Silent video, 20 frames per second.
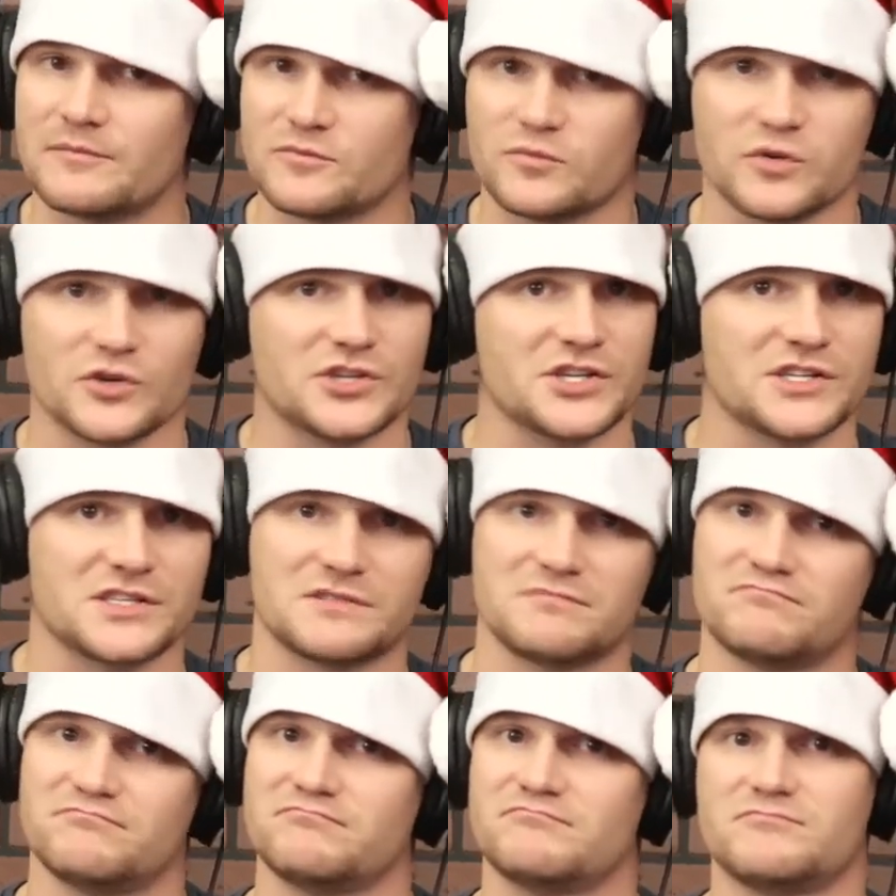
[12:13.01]
We're just
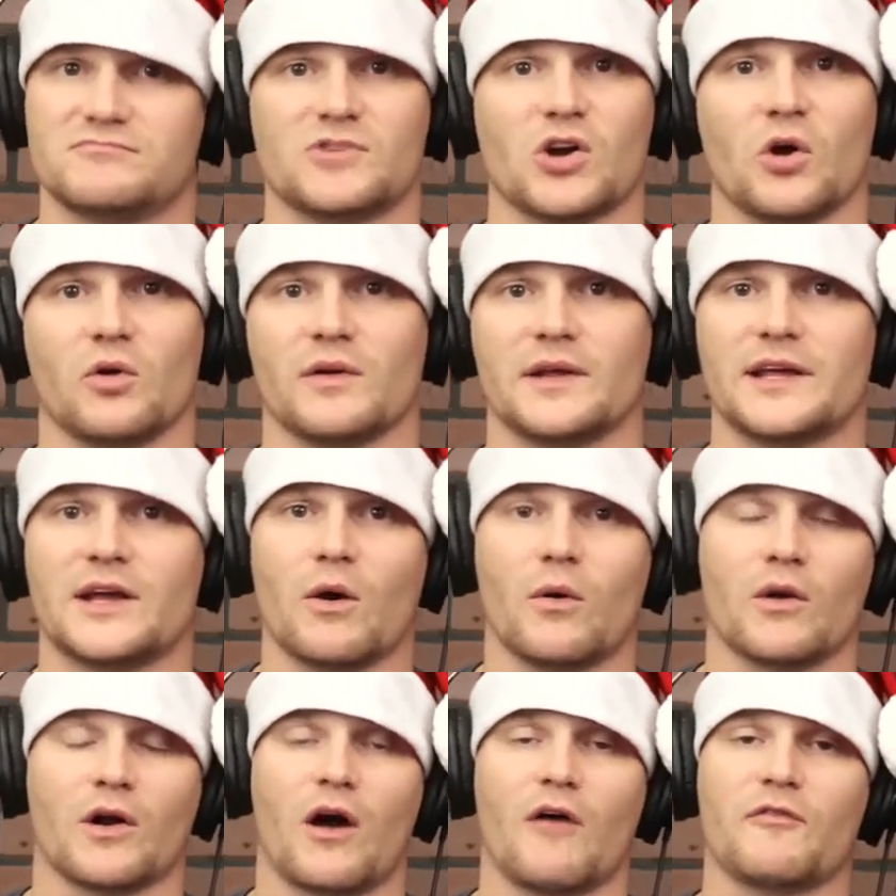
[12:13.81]
totally
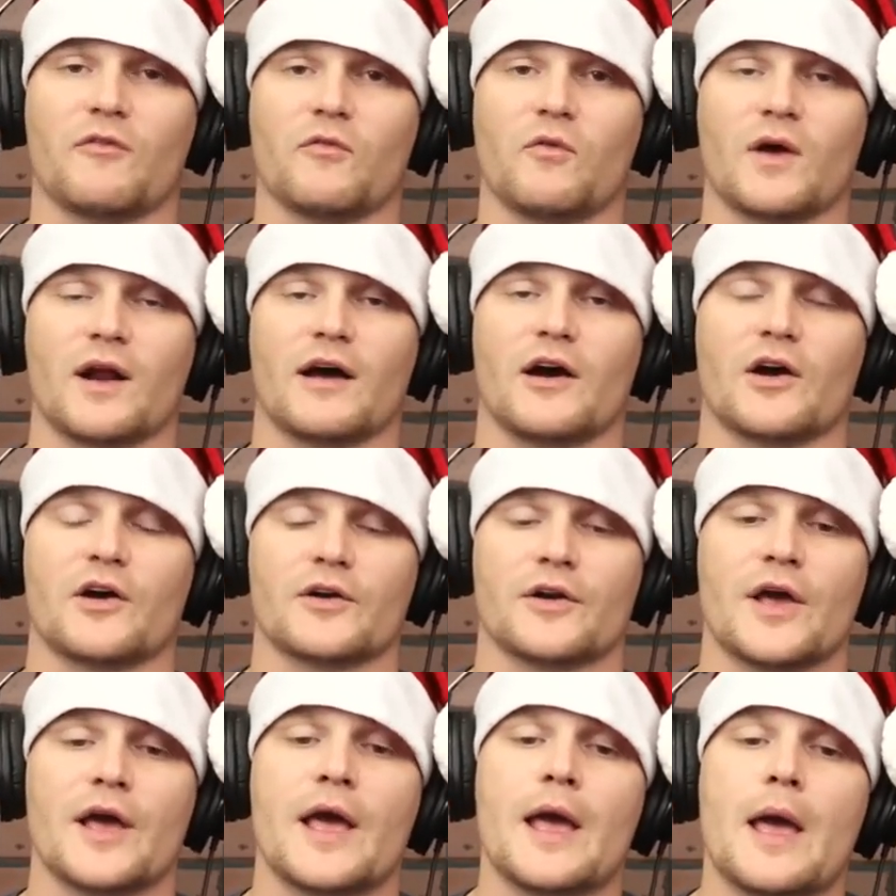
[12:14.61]
going off of what I
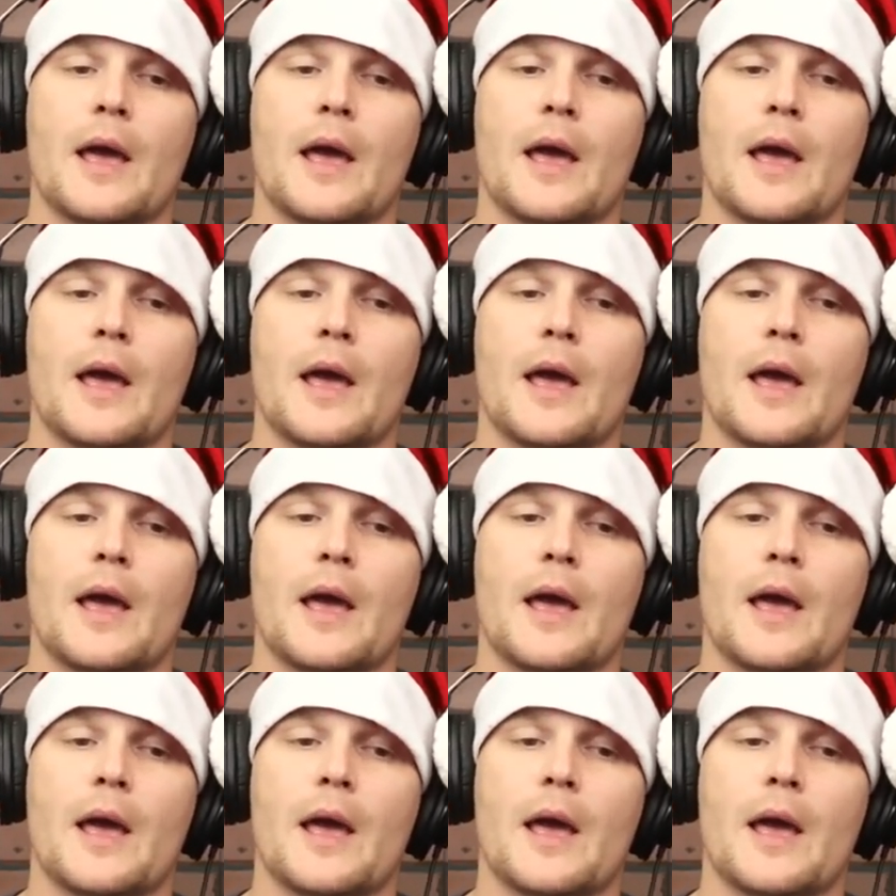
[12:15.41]
heard.